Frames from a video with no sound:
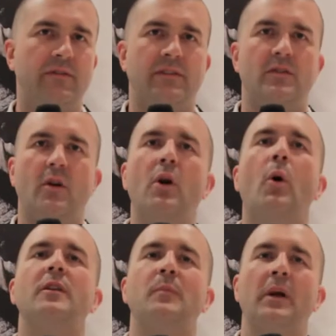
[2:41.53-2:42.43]
Because you don't
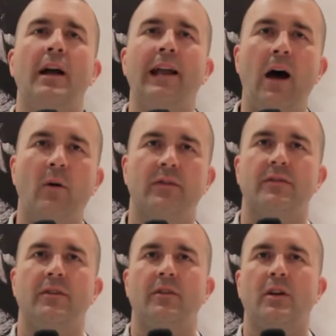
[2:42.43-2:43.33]
know what's behind a
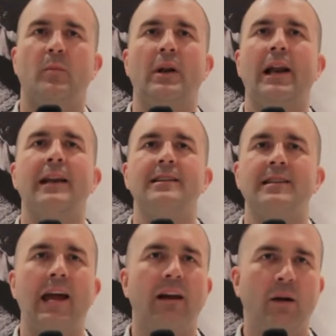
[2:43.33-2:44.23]
house. You can put an
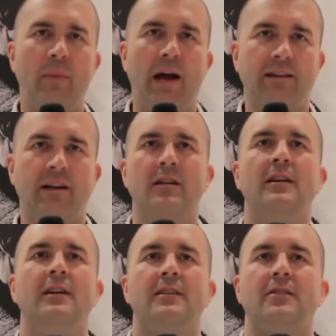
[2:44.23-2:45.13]
anti-tank gun back there
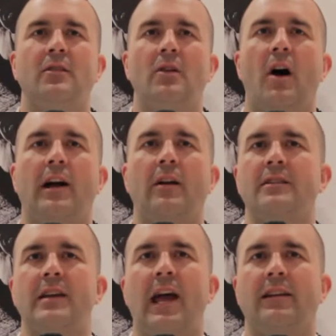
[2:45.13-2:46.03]
to knock out
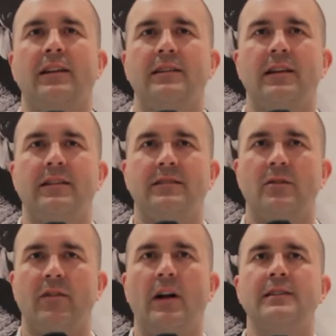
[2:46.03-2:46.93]
a tank that's
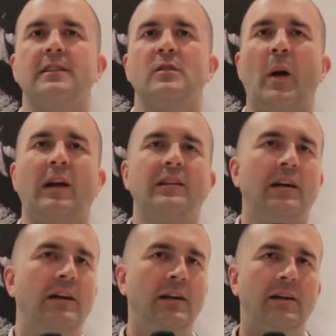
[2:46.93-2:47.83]
sort of
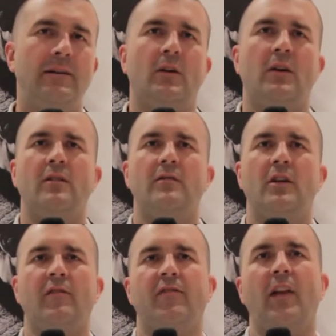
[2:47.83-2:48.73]
unsuspecting. You
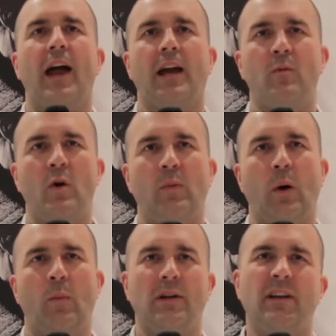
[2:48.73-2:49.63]
can flank more
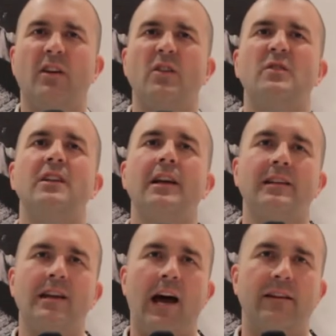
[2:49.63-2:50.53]
appropriately. You can do sneak
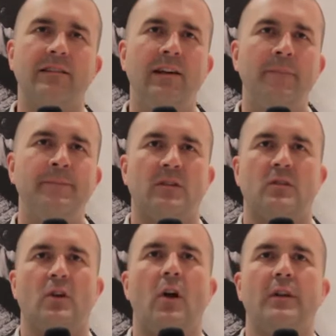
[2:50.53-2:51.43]
attacks. This
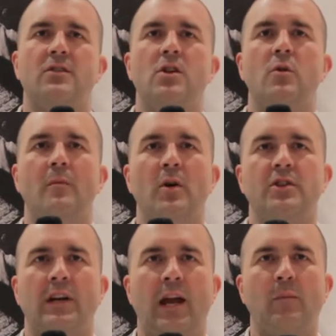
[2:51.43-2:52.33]
is all this new
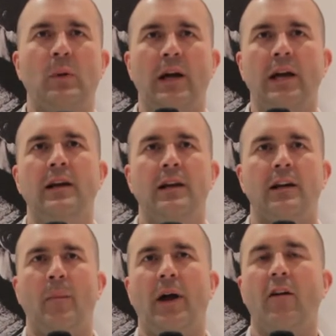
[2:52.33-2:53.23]
emergent gameplay
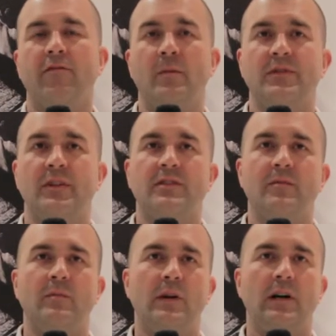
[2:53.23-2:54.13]
coming out from a
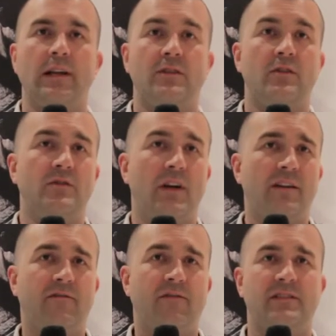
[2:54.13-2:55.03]
system like True
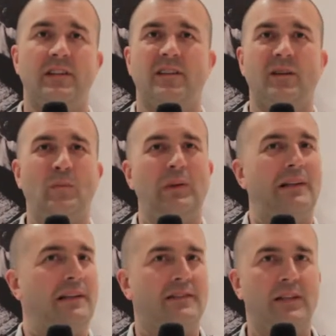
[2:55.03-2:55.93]
Sight. It fits in
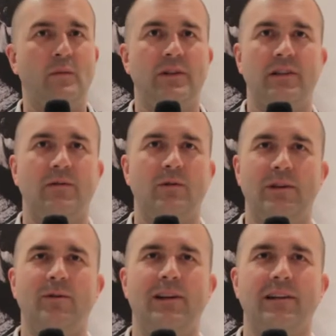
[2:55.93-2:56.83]
completely seamlessly. We're
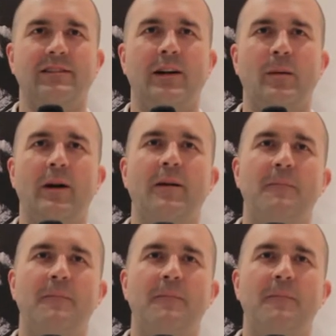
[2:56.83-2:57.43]
really, really excited about it.